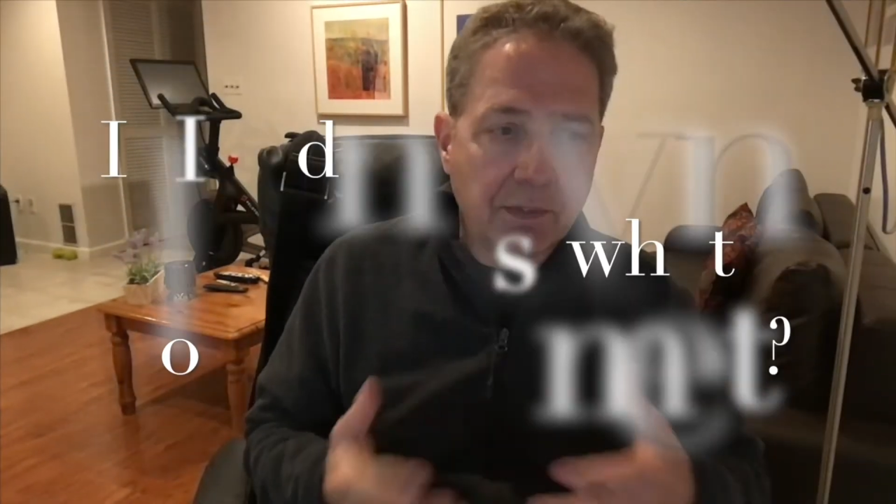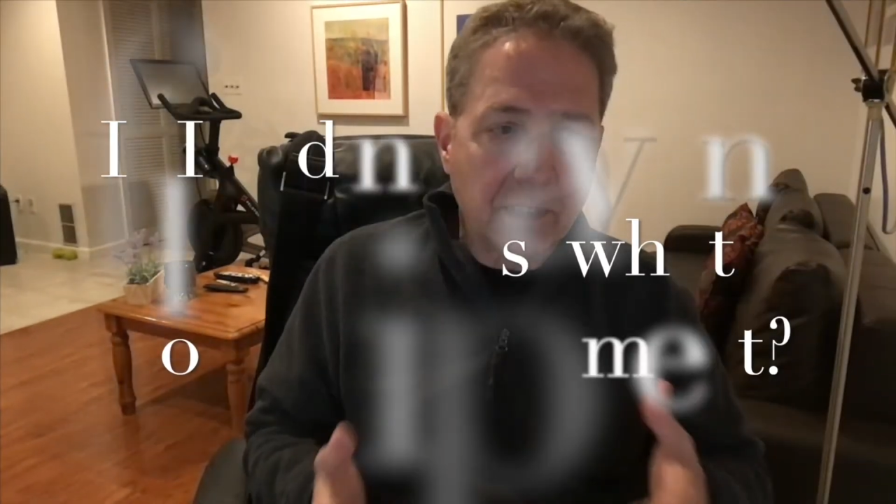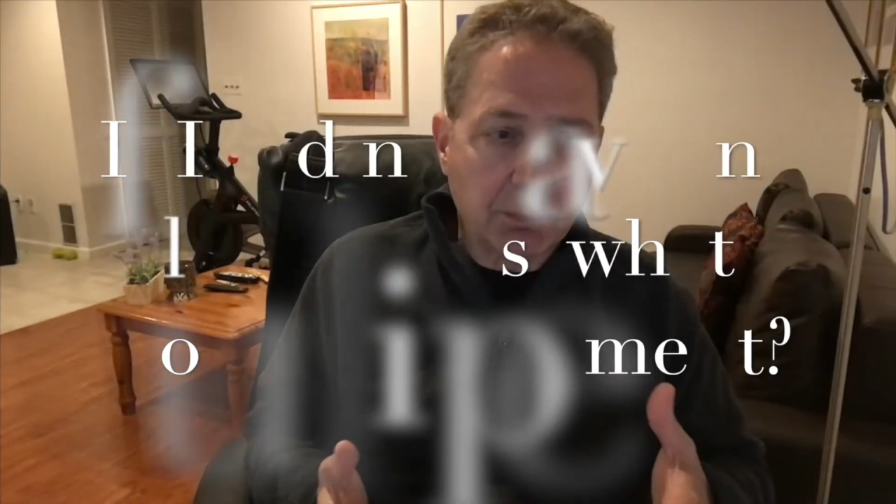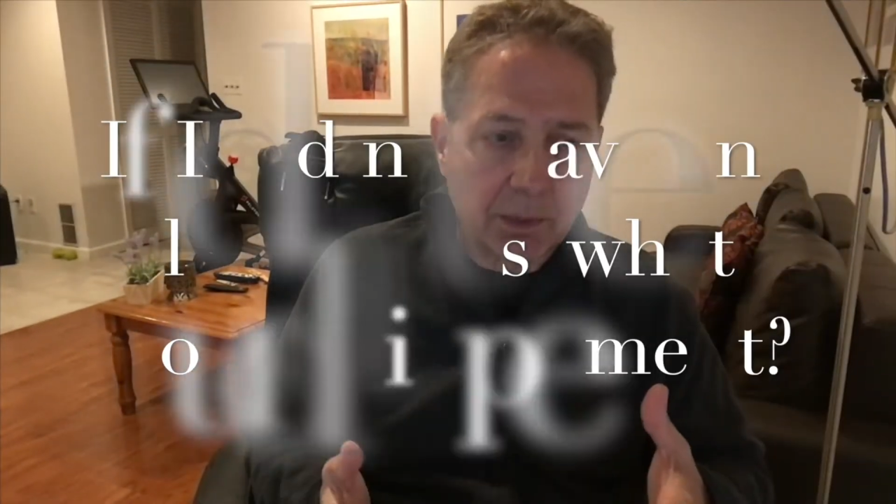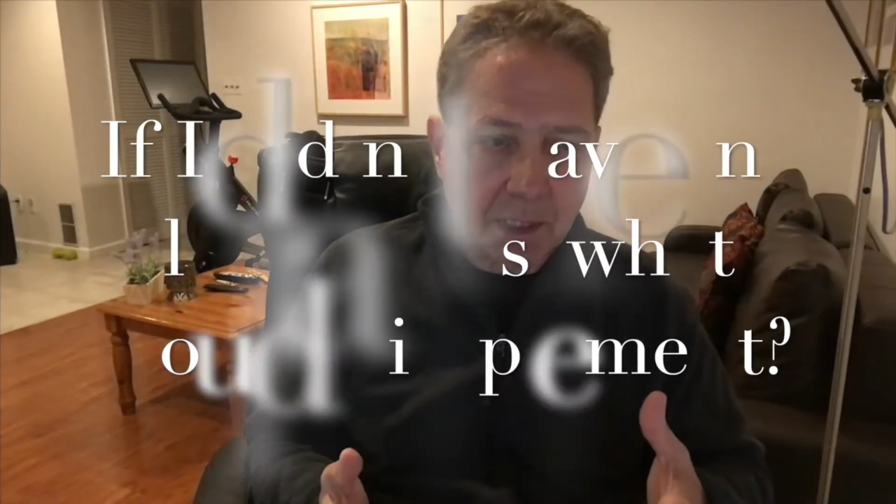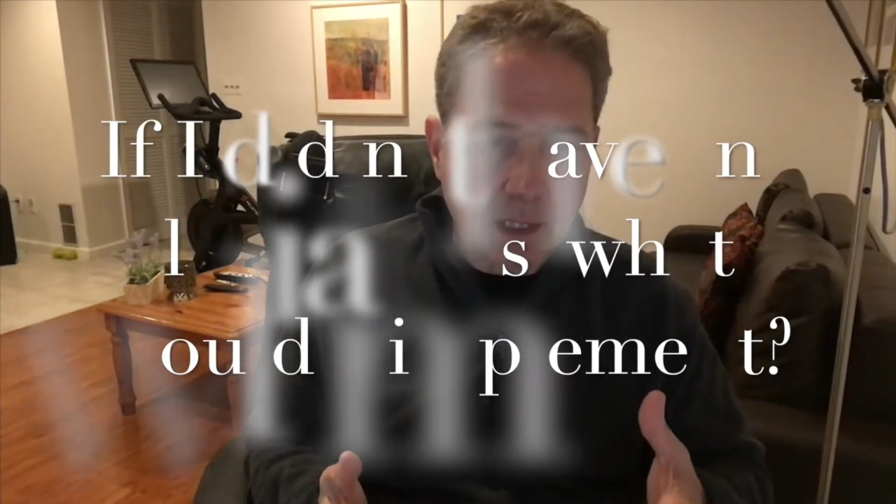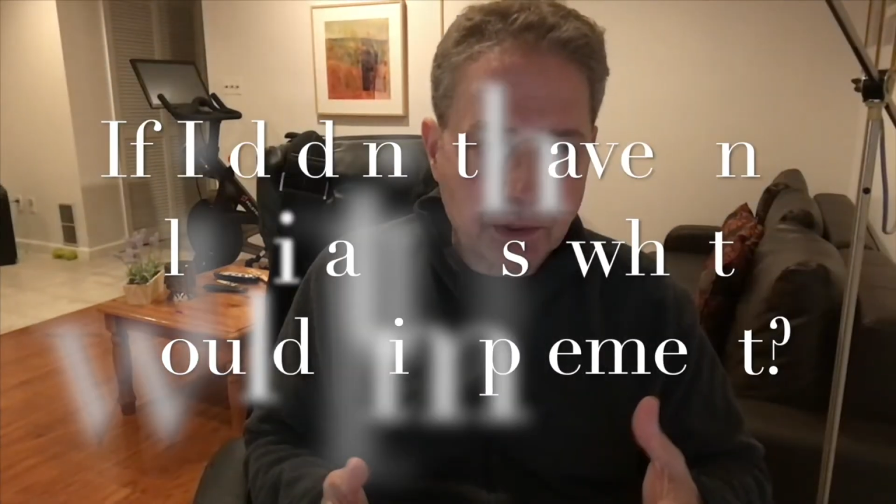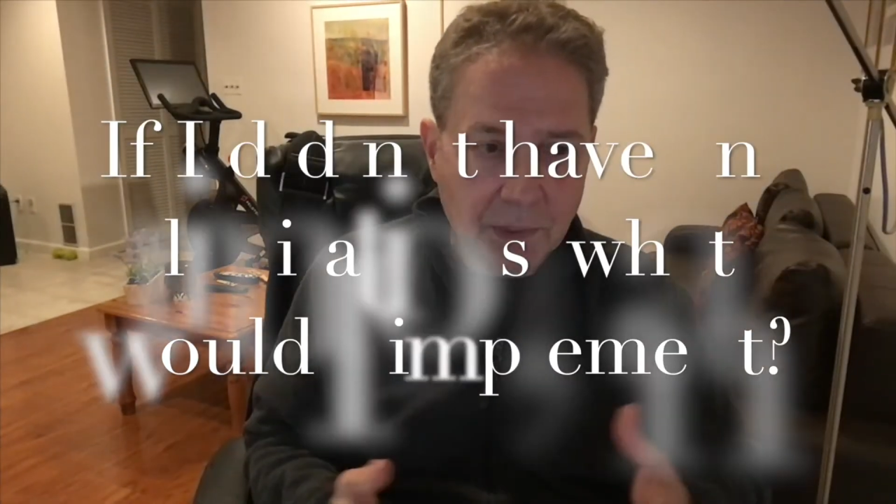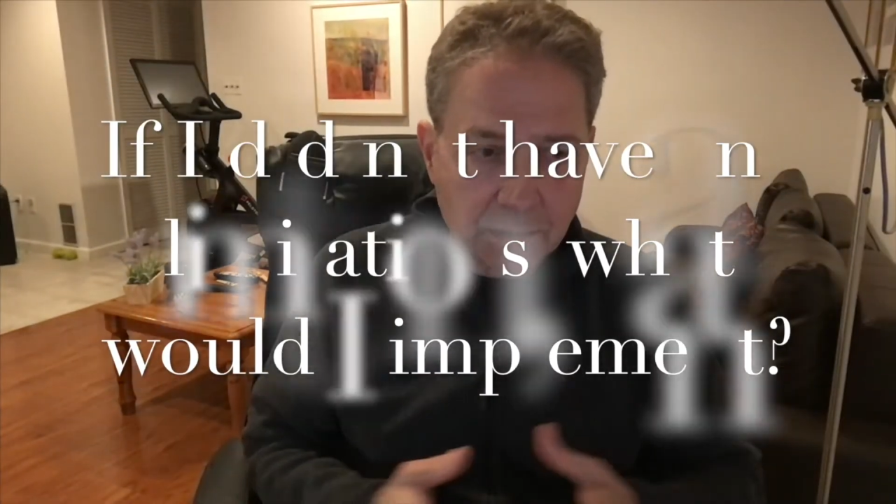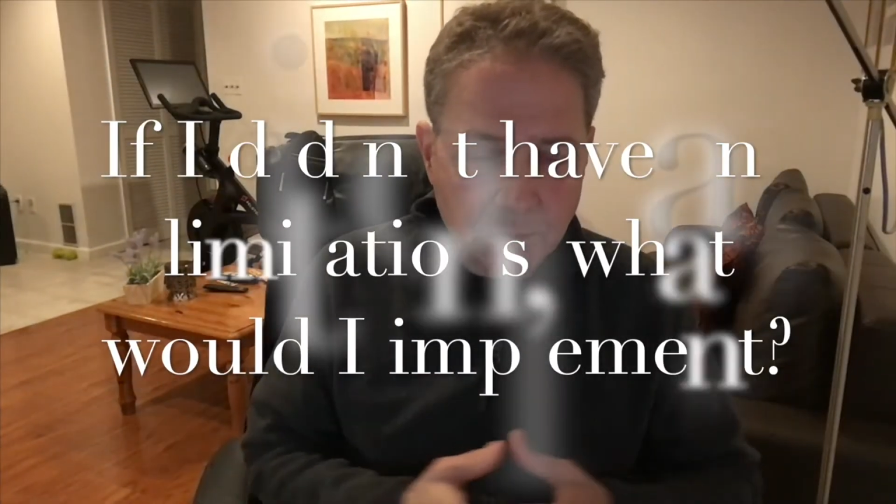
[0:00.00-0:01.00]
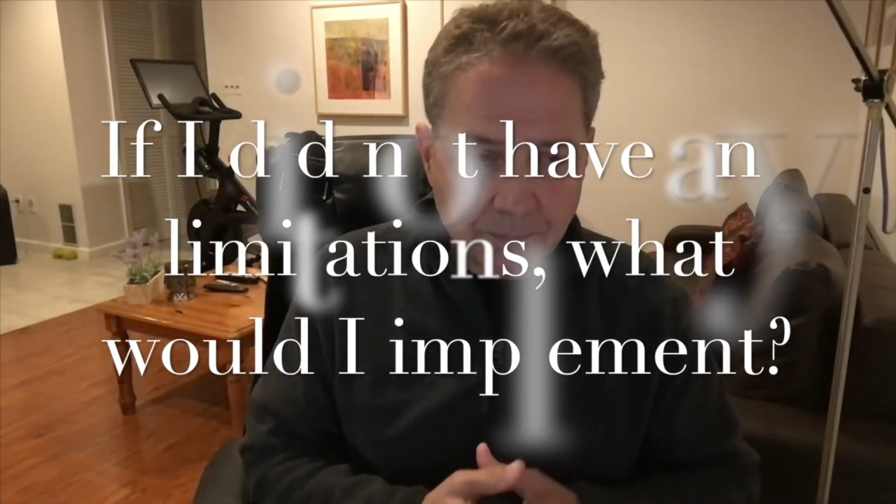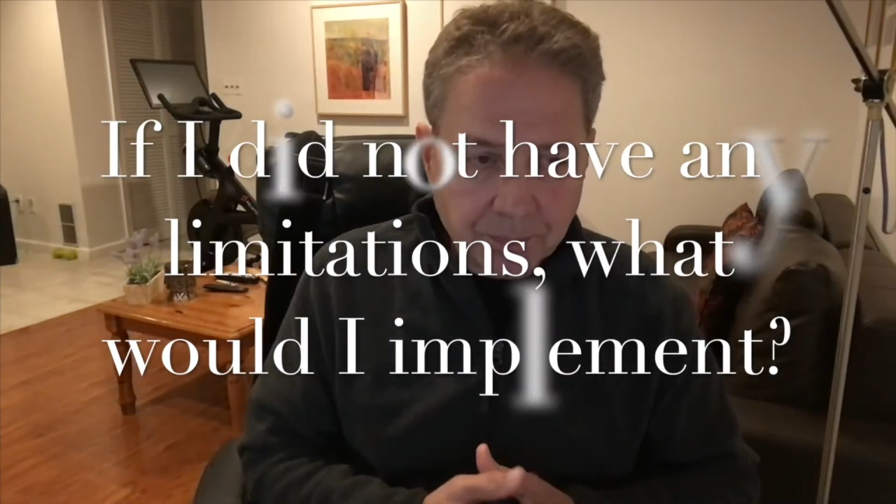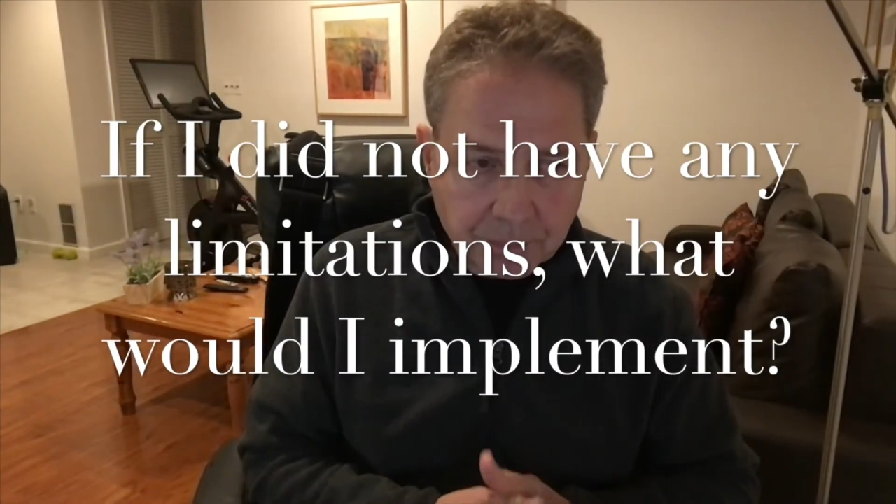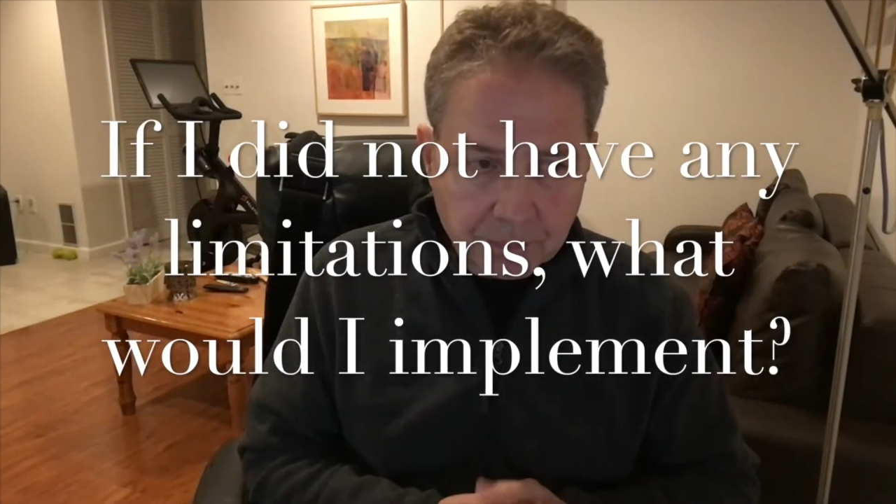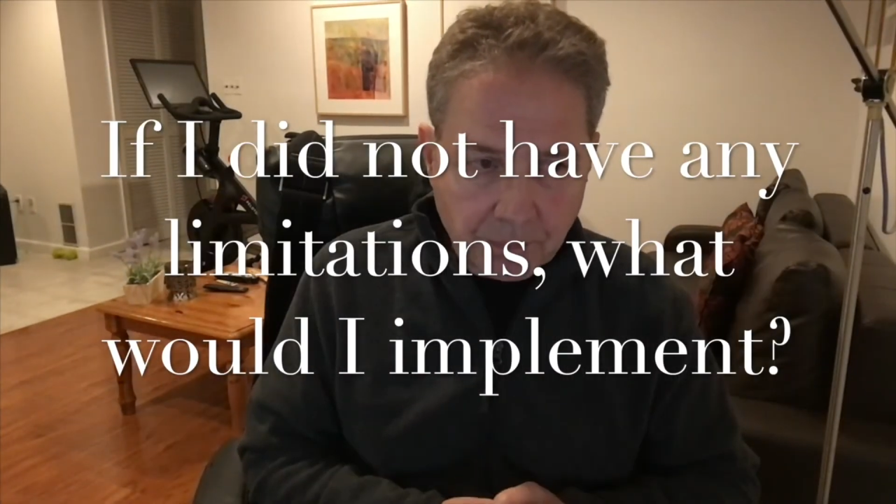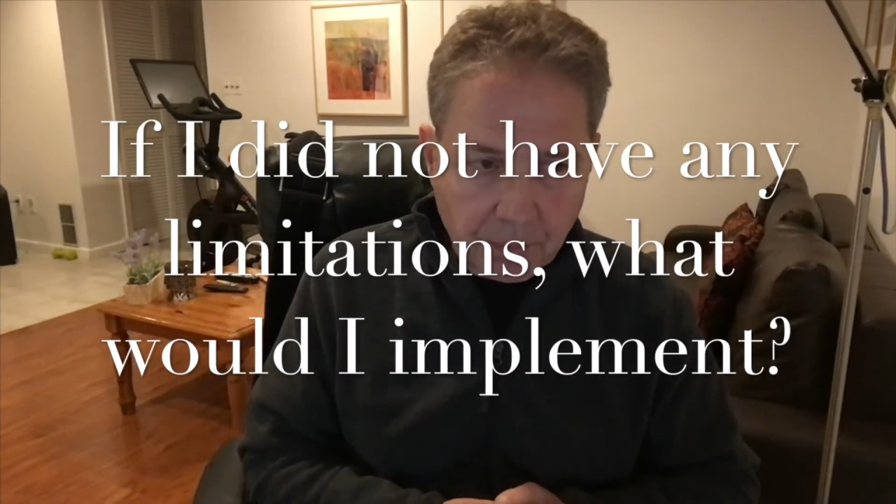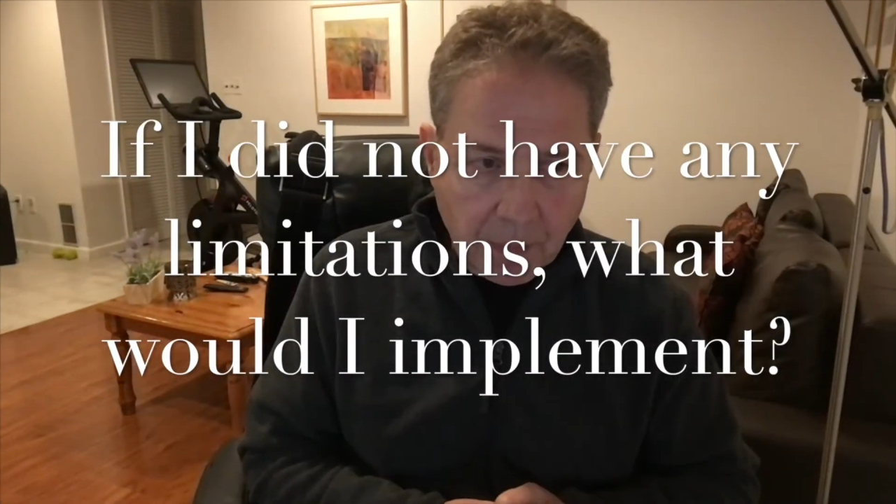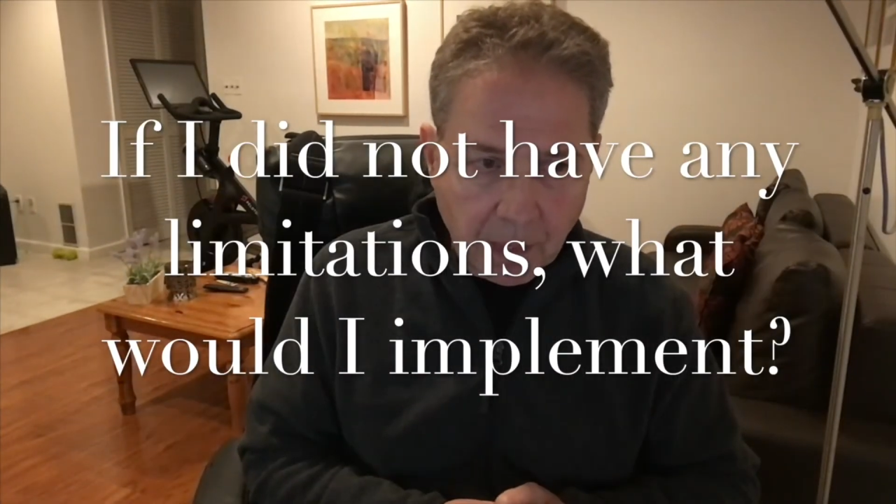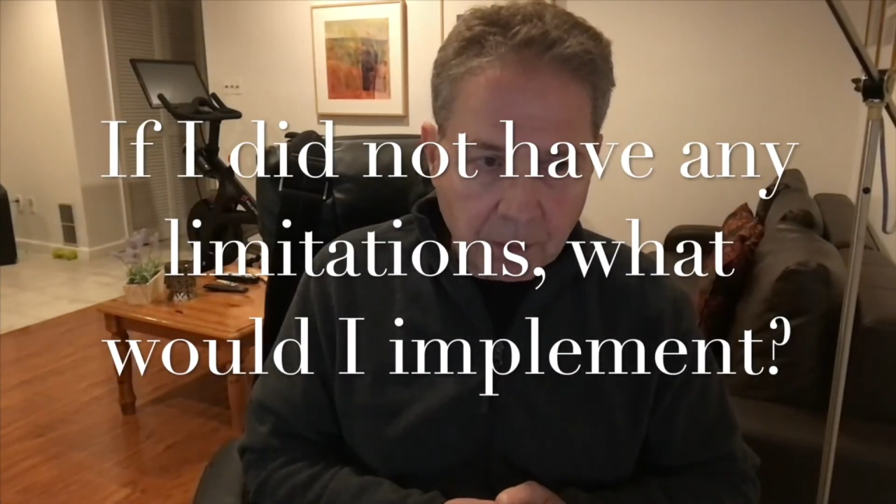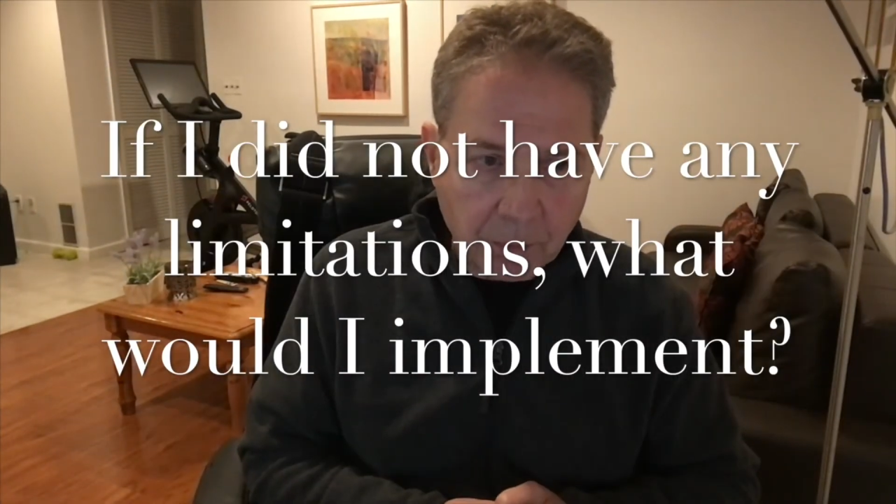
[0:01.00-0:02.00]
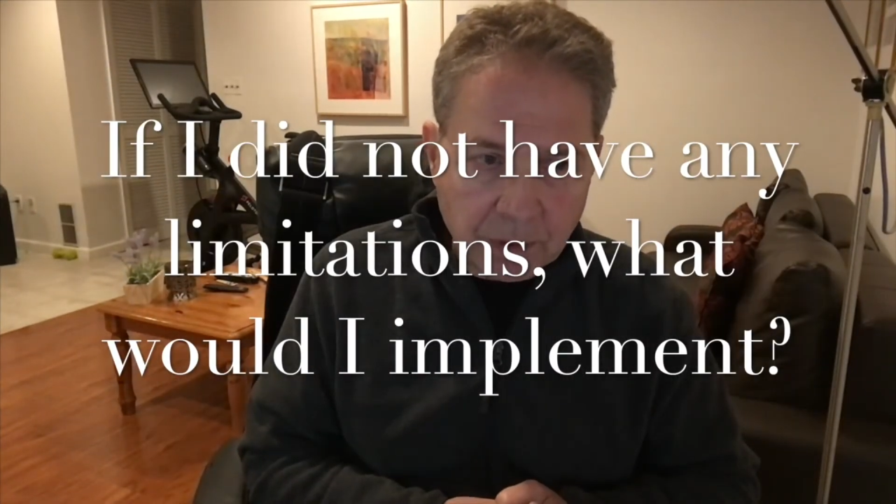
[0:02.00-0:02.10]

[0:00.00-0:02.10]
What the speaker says: limitations, which